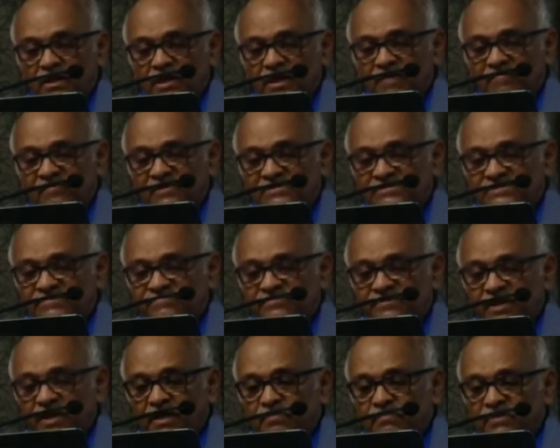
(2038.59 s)
Levels
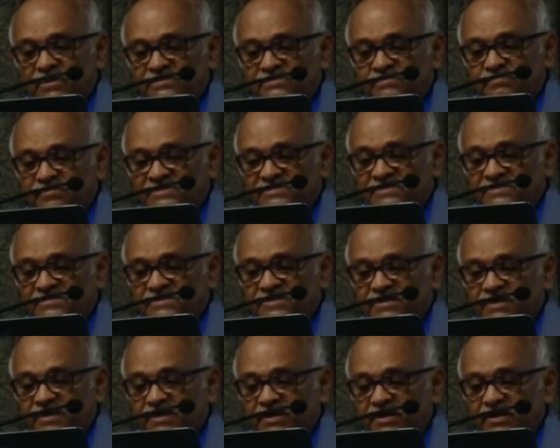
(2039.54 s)
of timeless
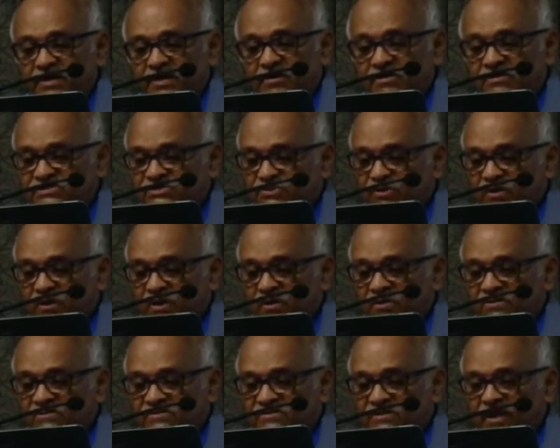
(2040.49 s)
messenger RNA also
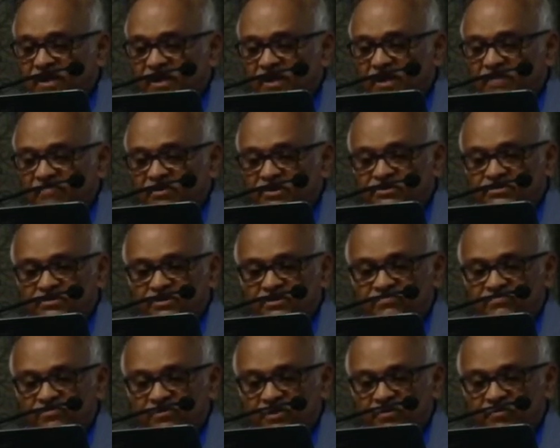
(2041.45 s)
cycle every
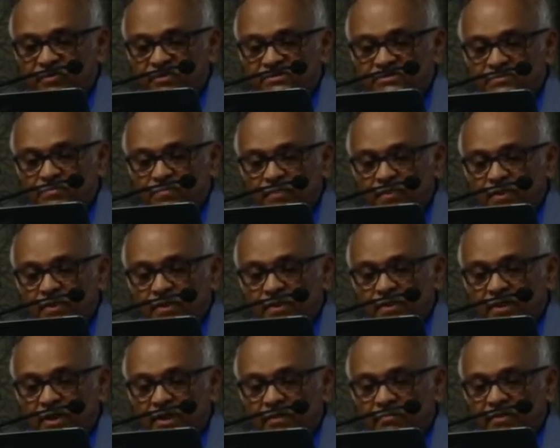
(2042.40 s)
24 hours
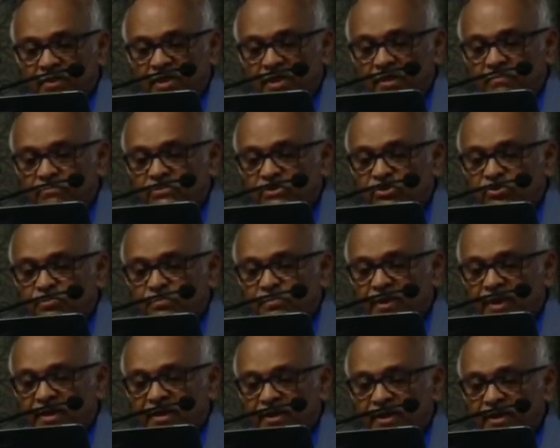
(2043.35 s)
and became new
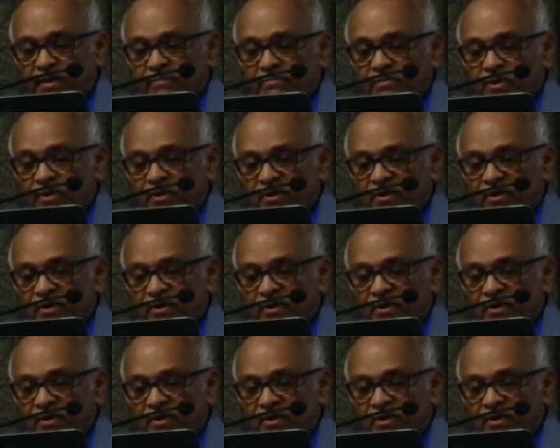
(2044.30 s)
paradigm